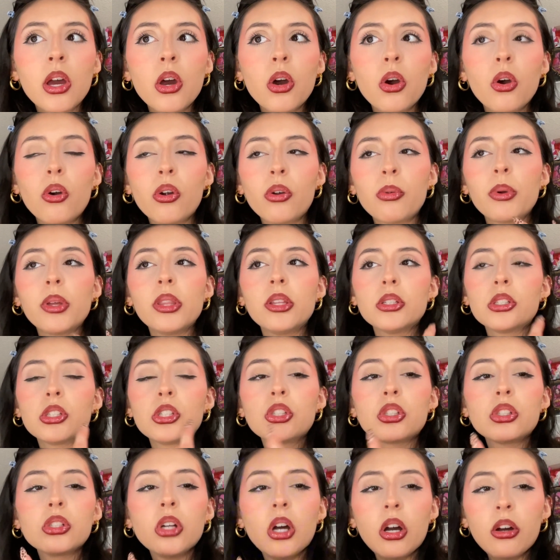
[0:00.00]
or with a
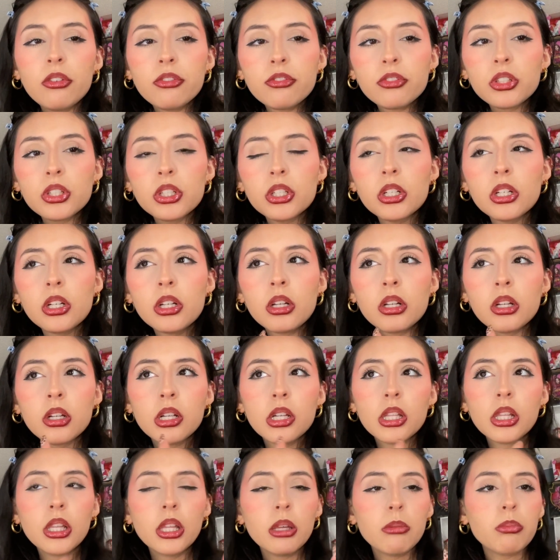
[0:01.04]
softer
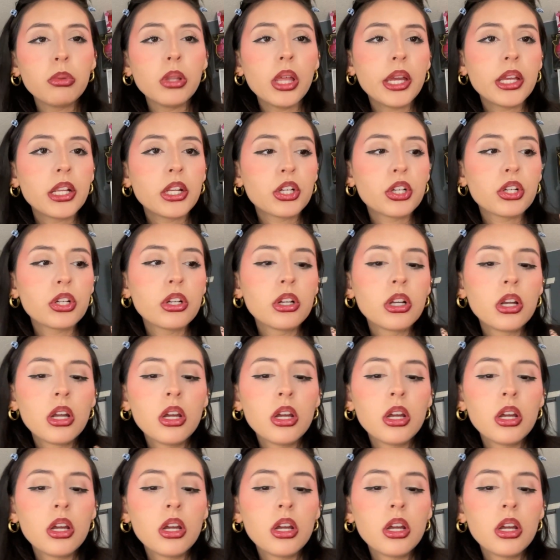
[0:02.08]
lip liner